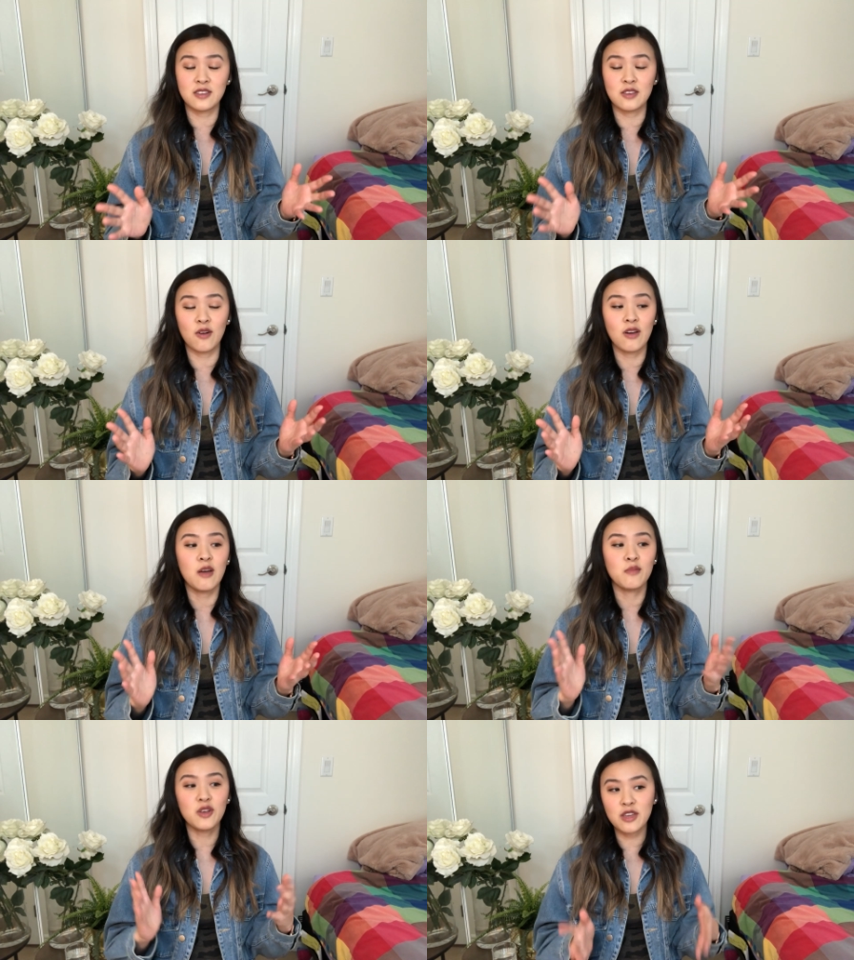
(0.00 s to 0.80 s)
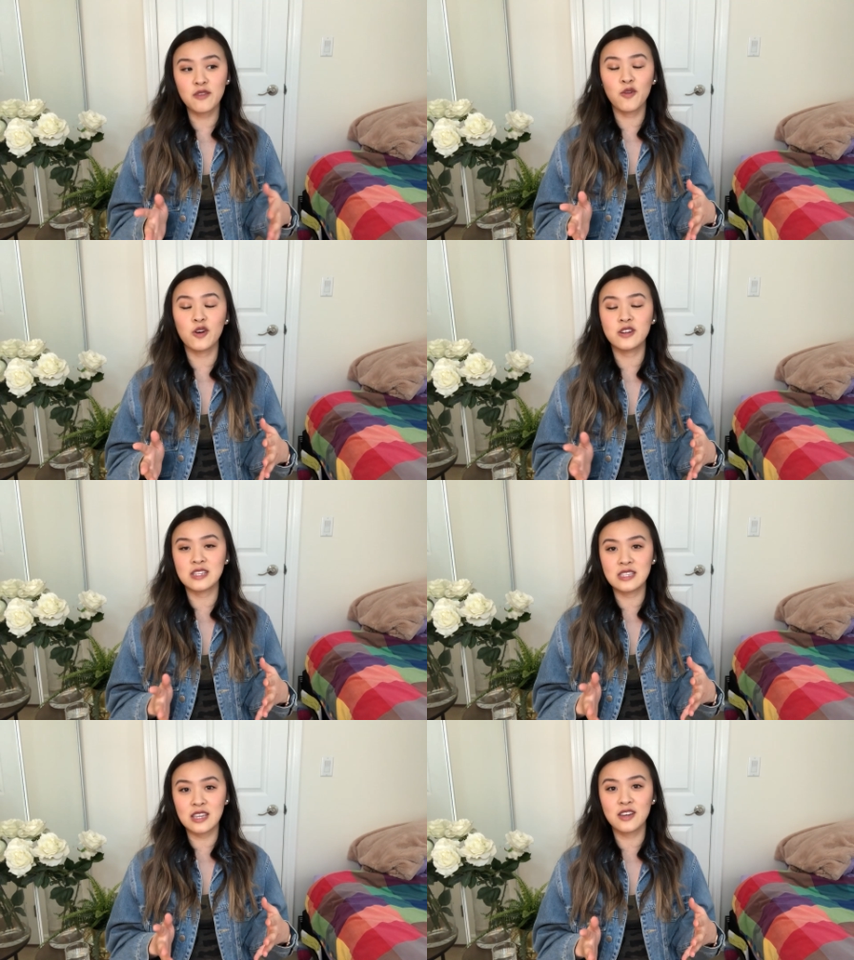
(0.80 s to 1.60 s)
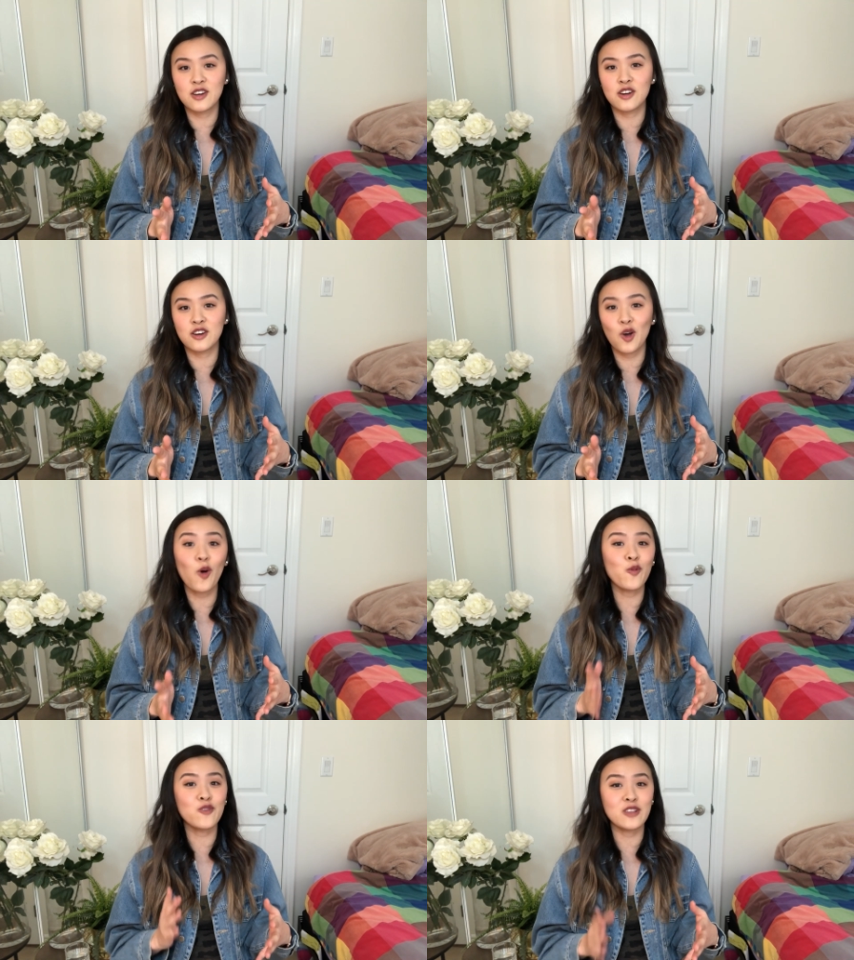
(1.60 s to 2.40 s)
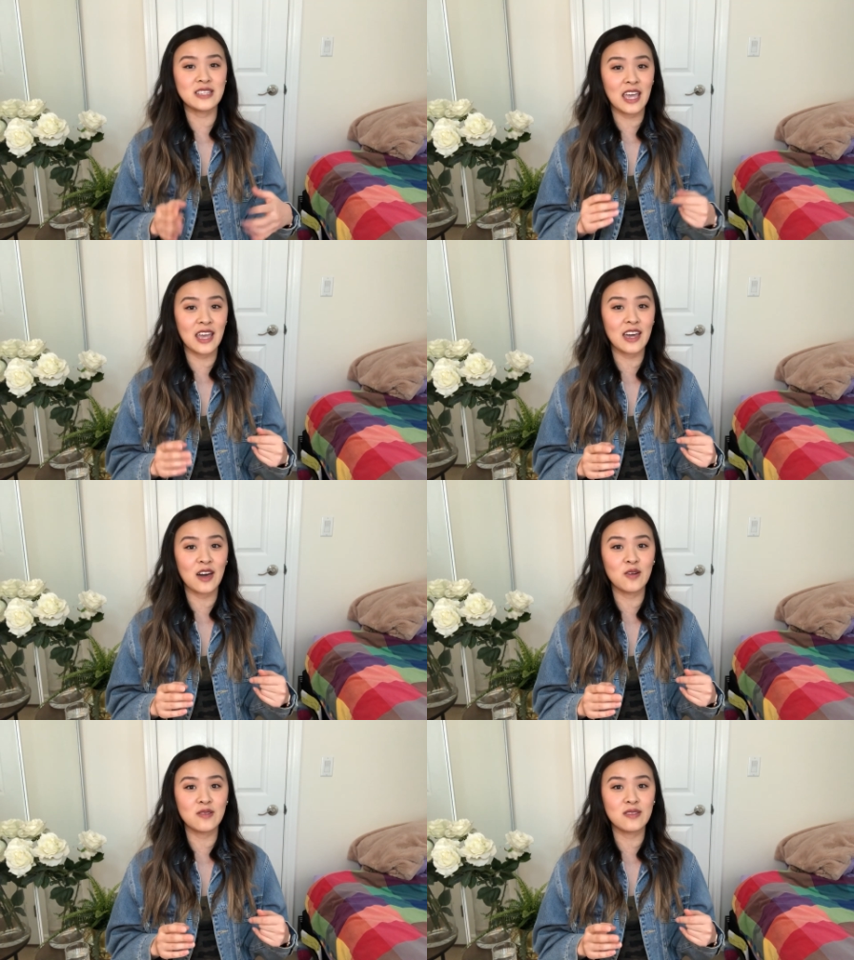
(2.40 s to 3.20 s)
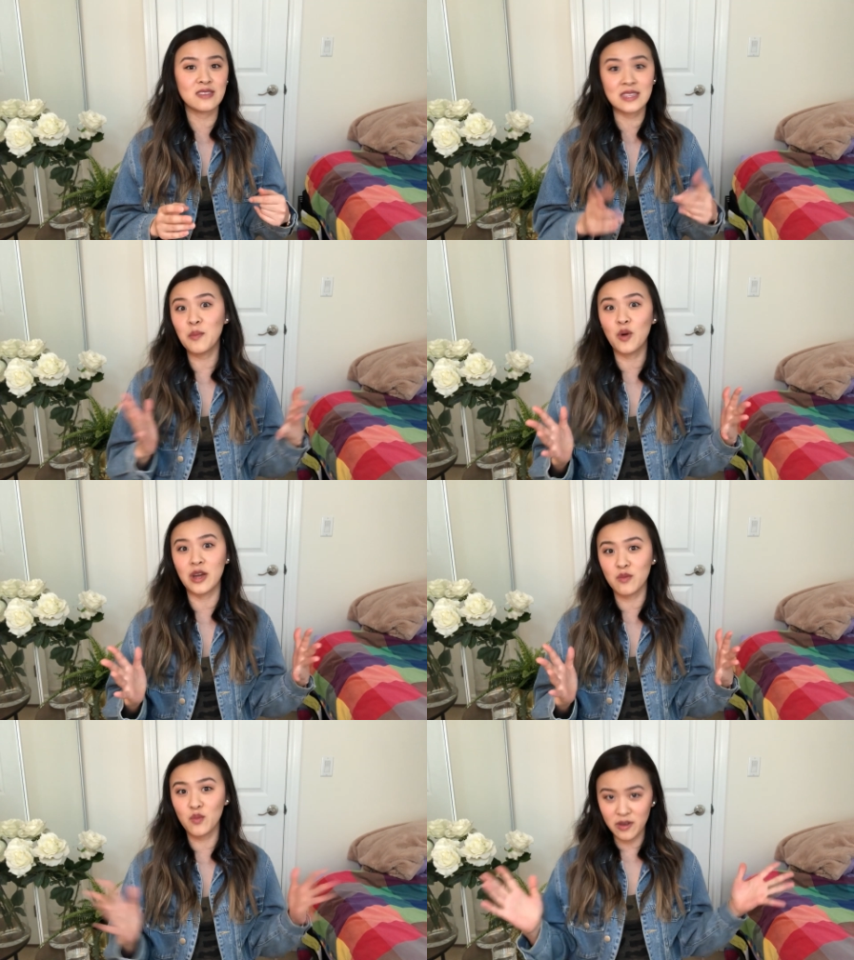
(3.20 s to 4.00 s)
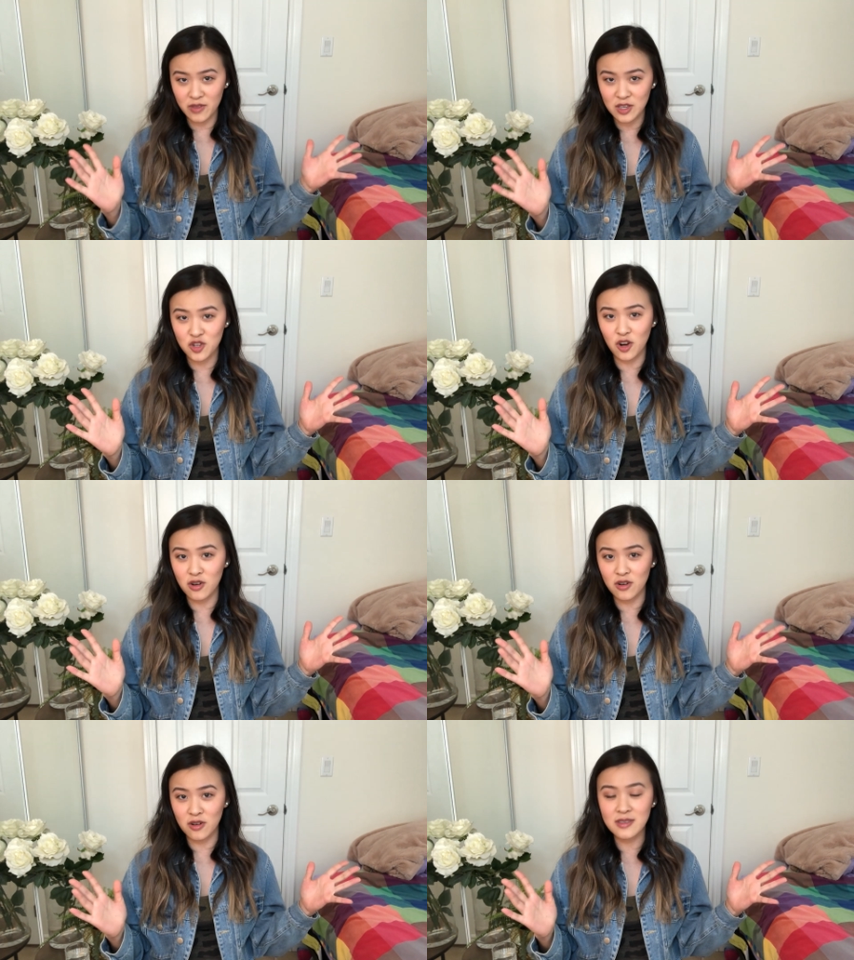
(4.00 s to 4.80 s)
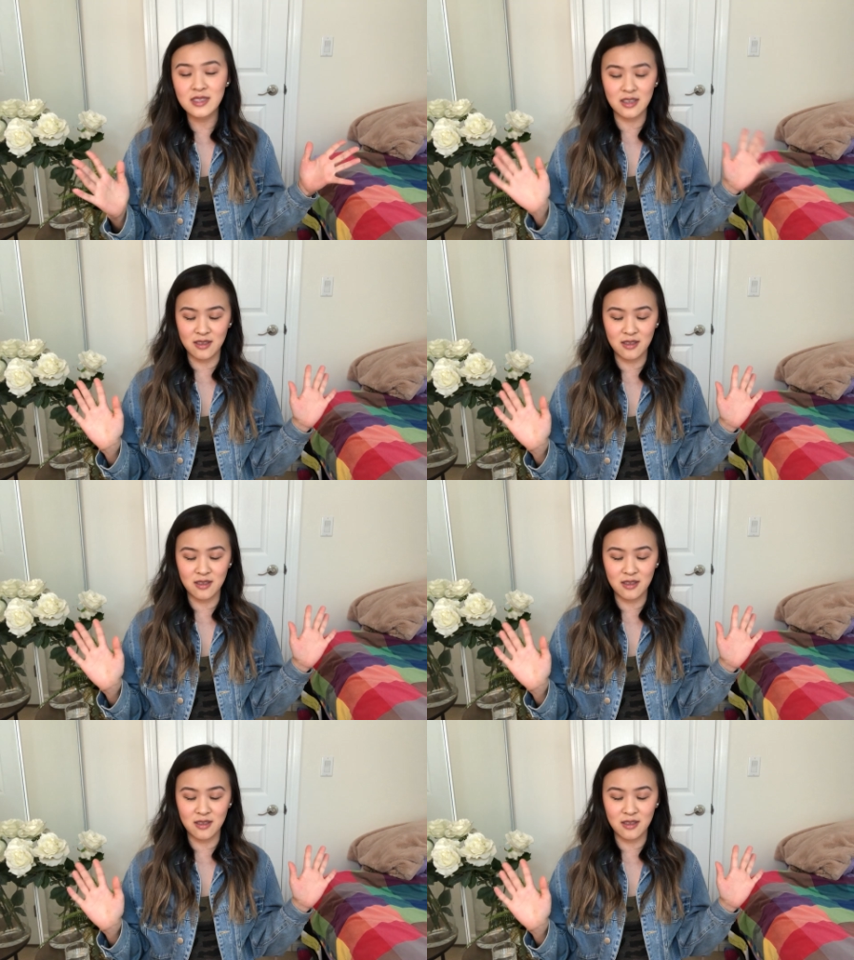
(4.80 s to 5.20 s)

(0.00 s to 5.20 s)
So looking forward to seeing her hopefully take out one of the strong girls.